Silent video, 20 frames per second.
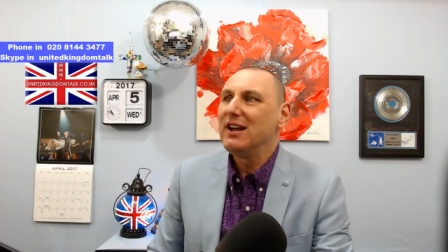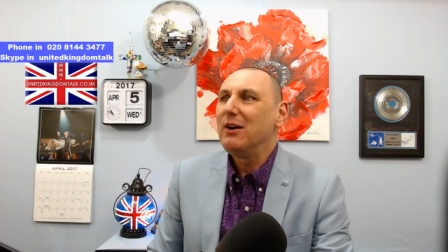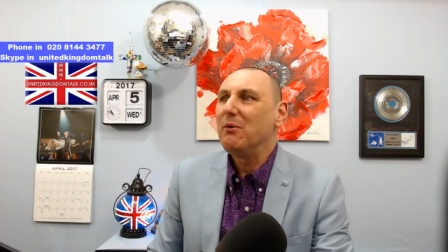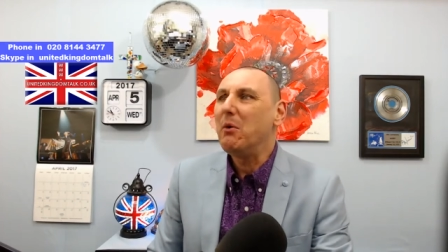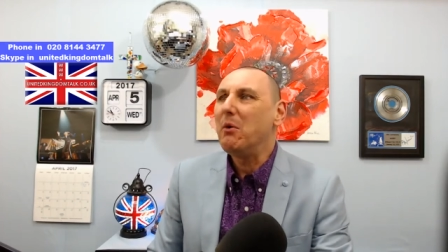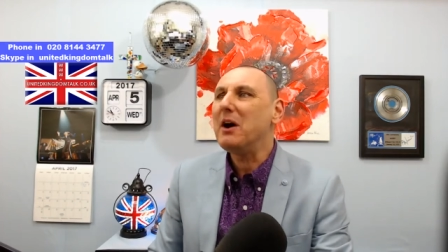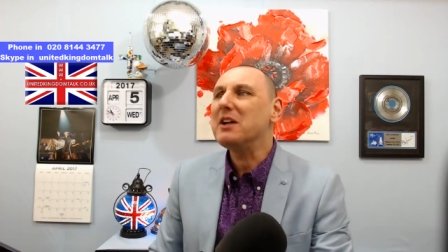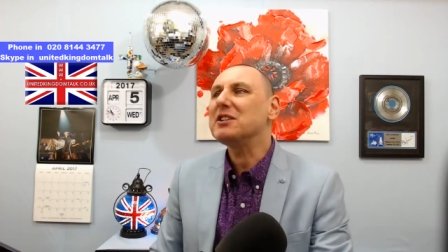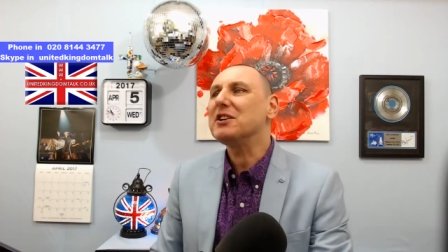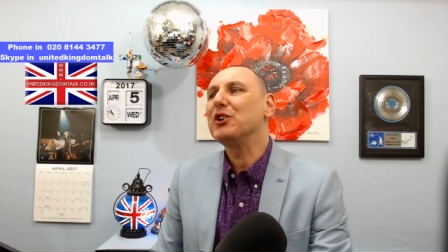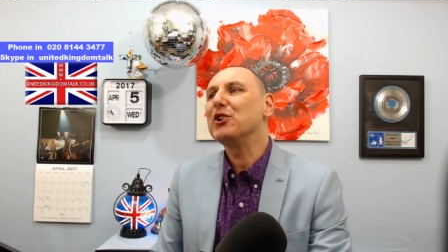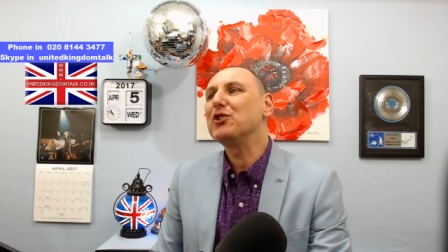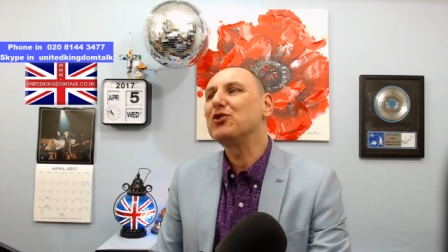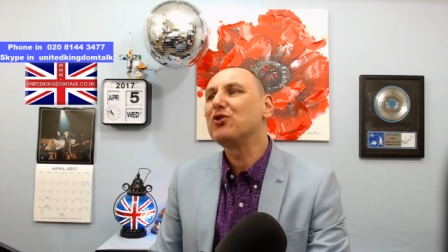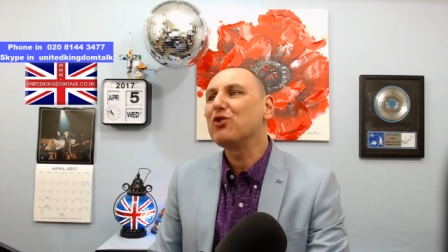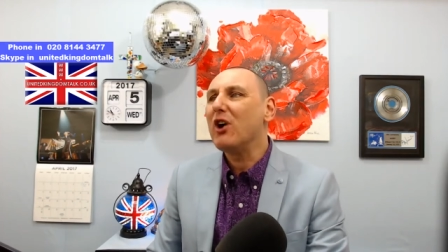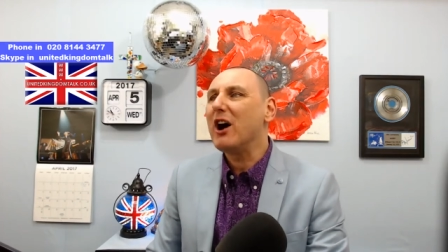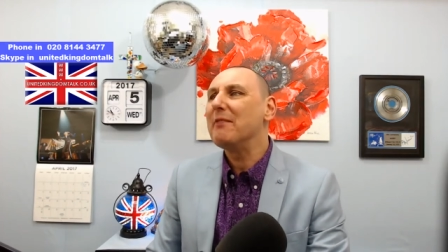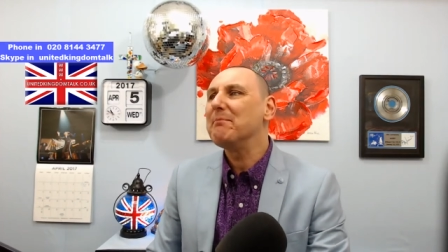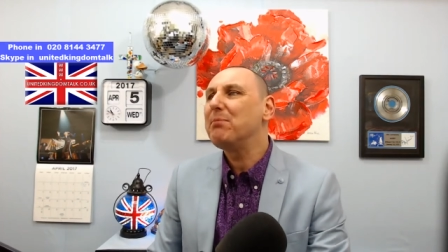Why don't you
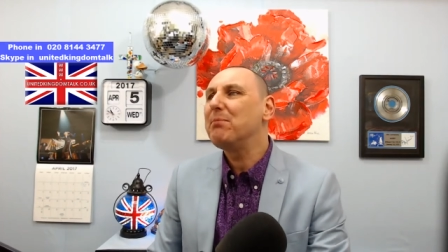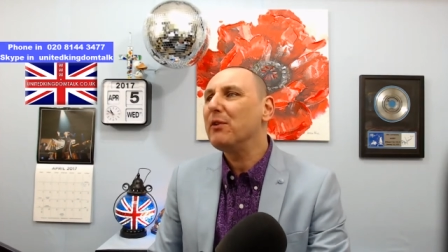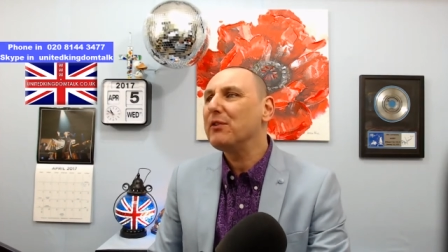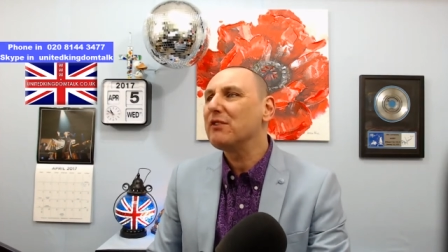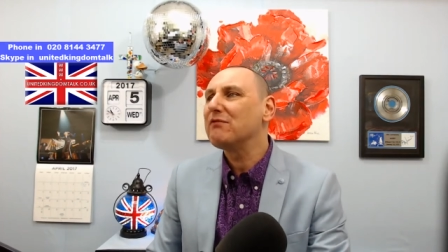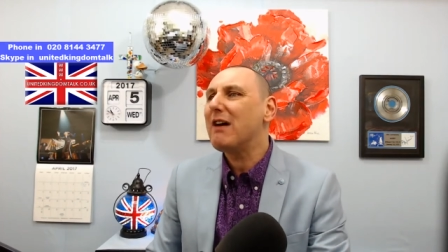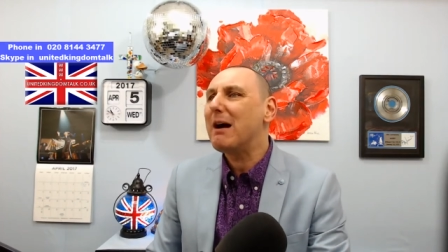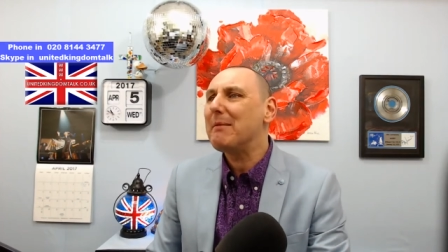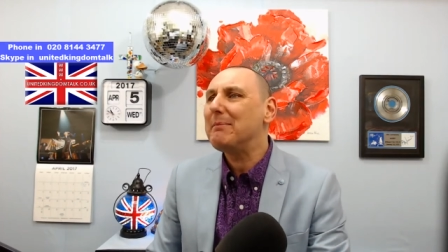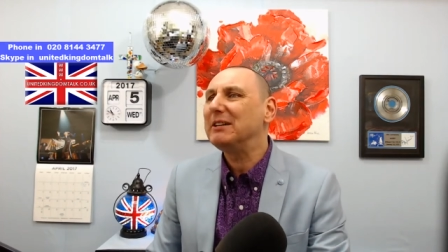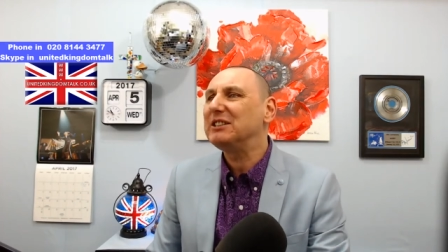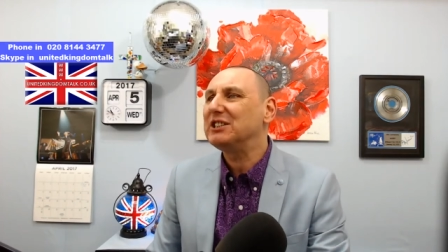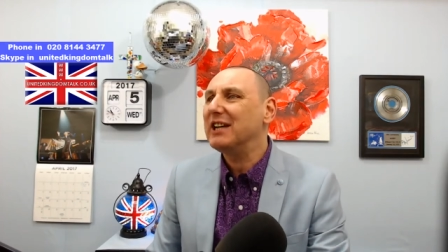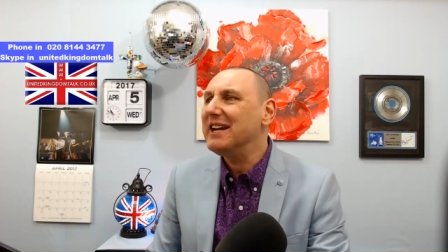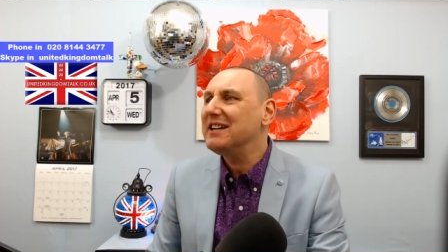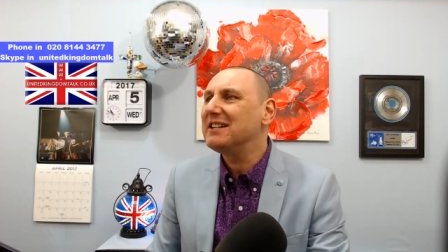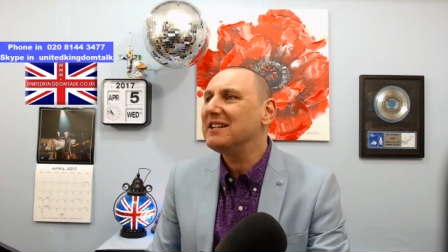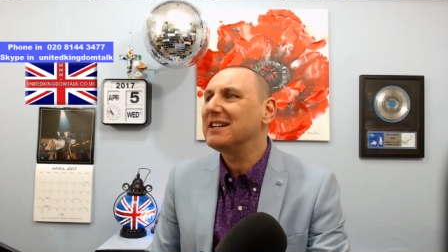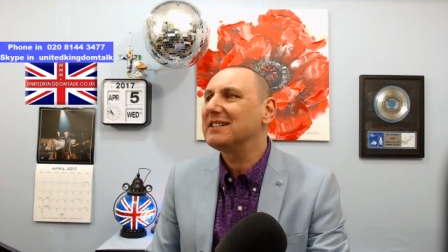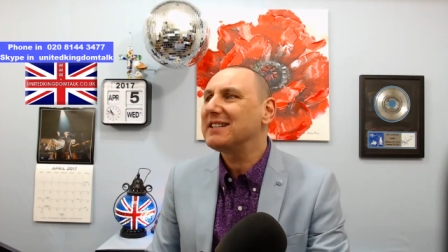try and put the rubbish
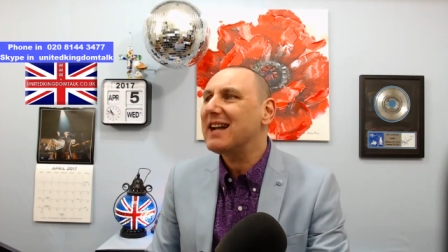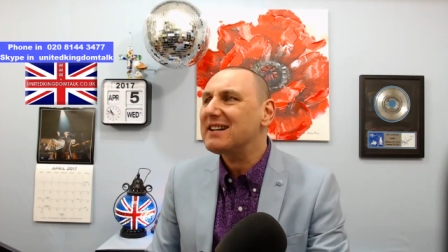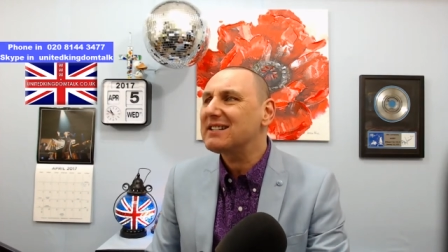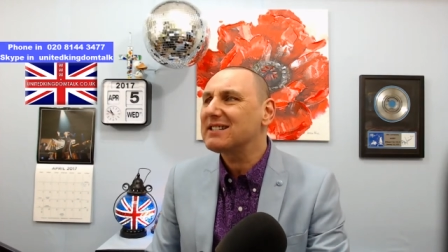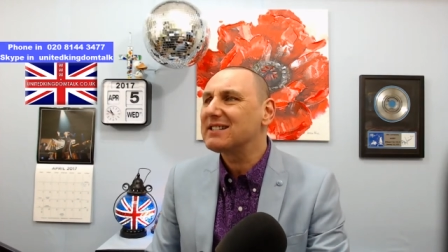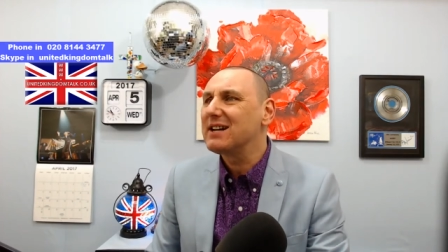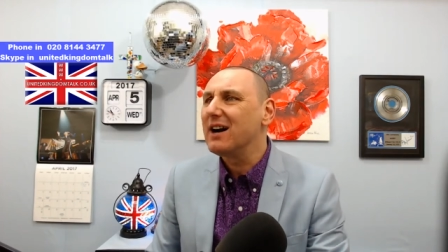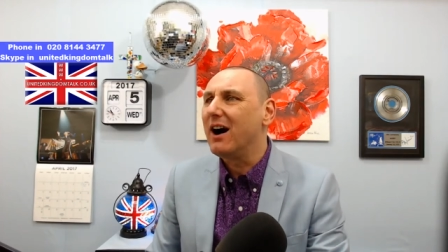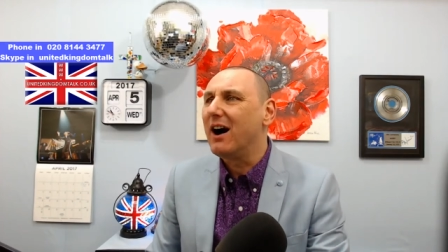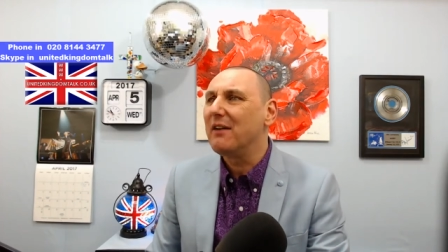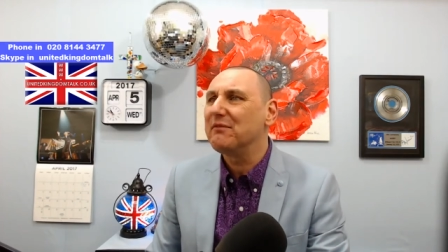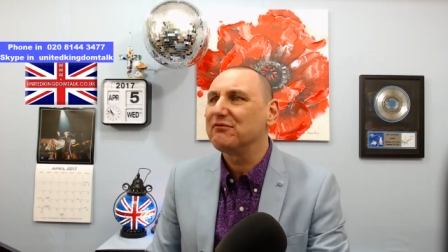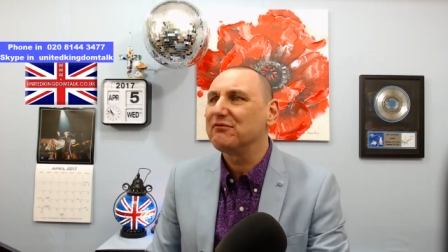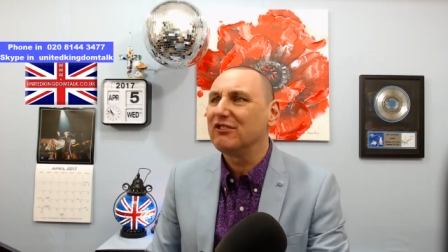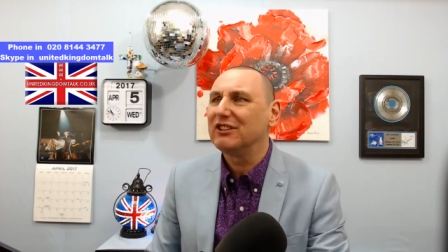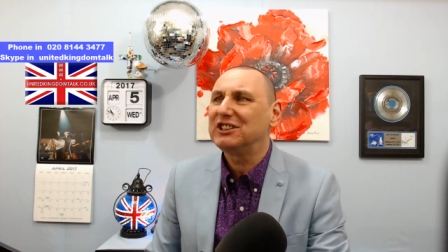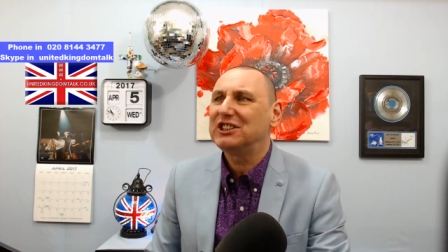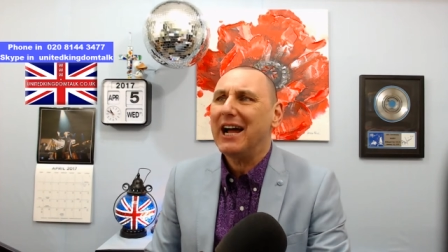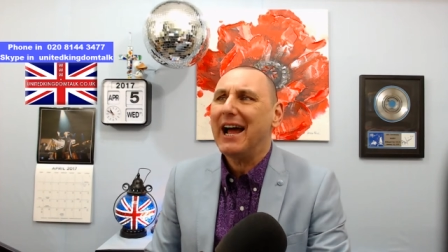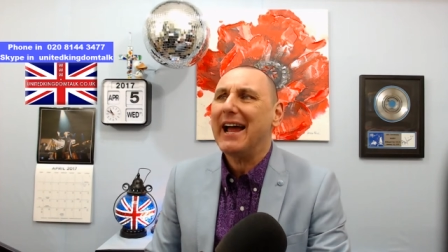in the dust cart for
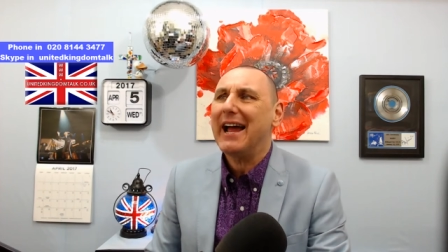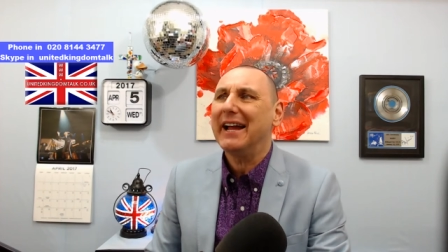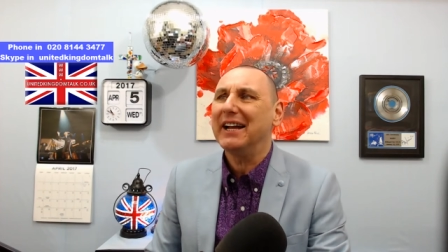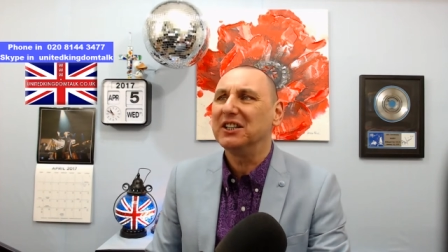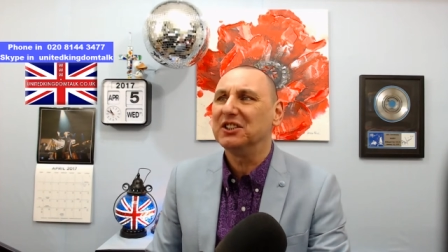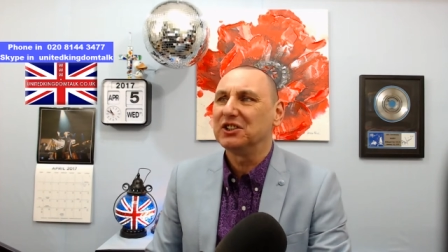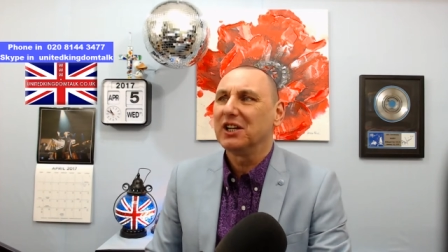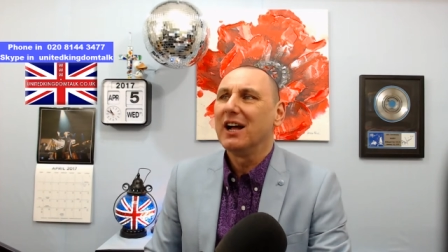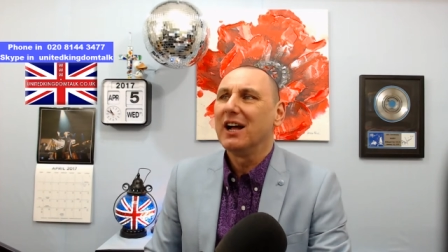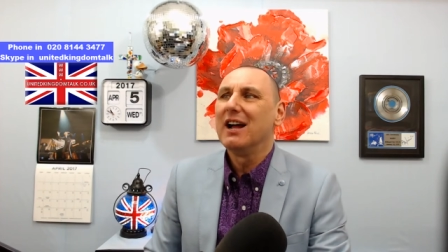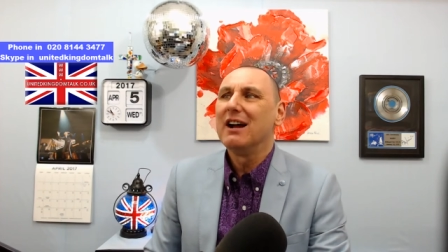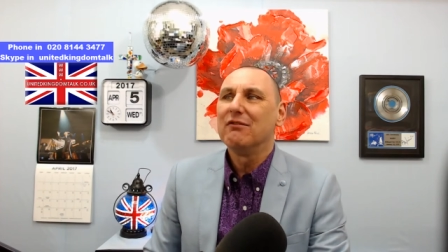a change